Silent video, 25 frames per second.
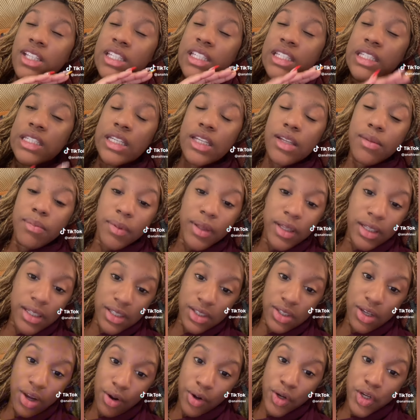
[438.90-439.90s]
deeply
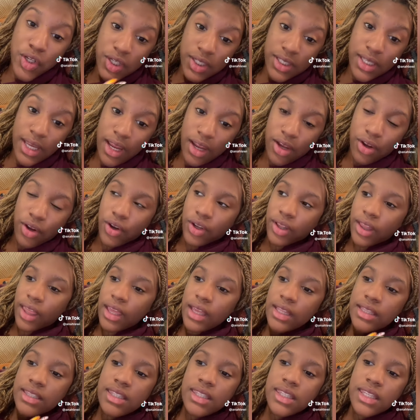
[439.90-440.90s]
discourages anger. Like,
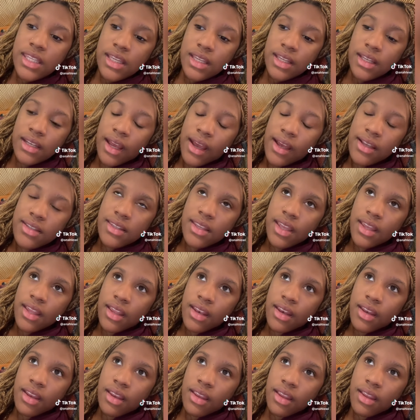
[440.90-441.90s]
it's seen as
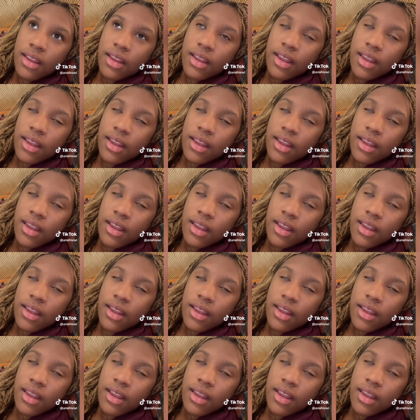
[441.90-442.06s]
an